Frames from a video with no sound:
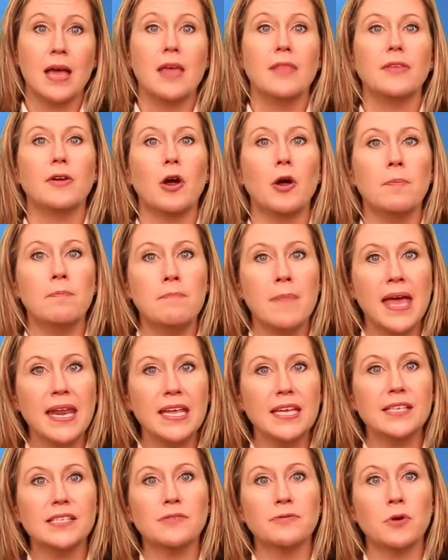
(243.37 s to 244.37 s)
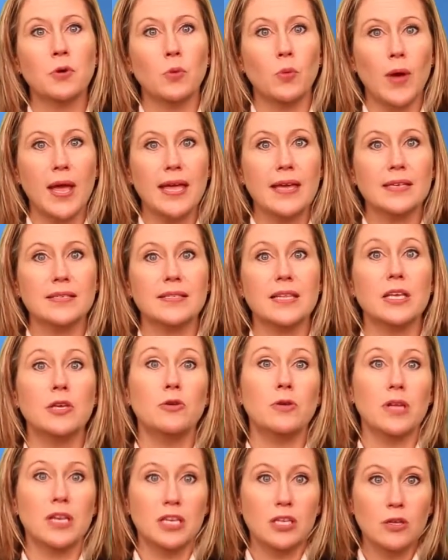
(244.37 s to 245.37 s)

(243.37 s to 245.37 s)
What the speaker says: there are many different ways that you can